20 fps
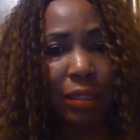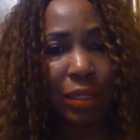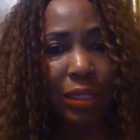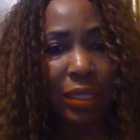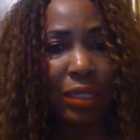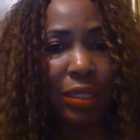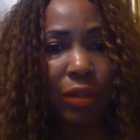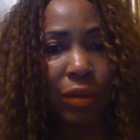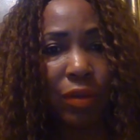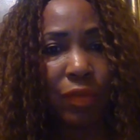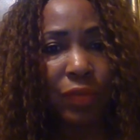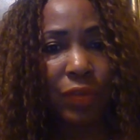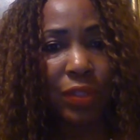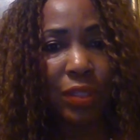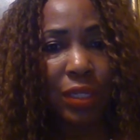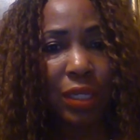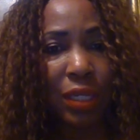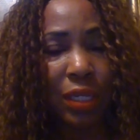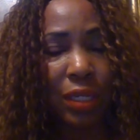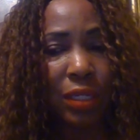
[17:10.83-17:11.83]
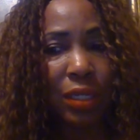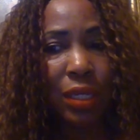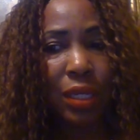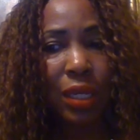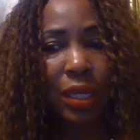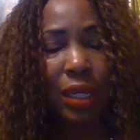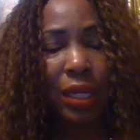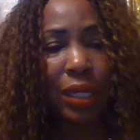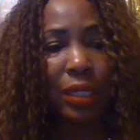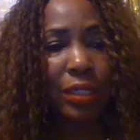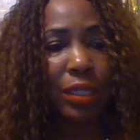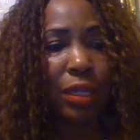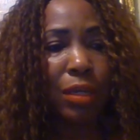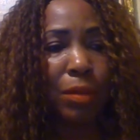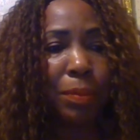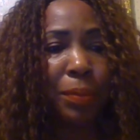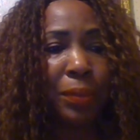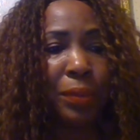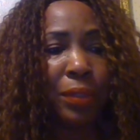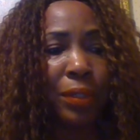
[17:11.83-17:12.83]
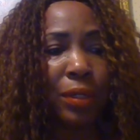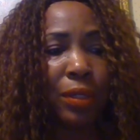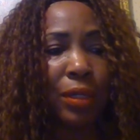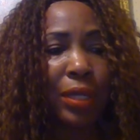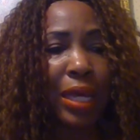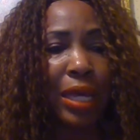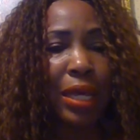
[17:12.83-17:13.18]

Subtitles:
eat everything, and they'll put a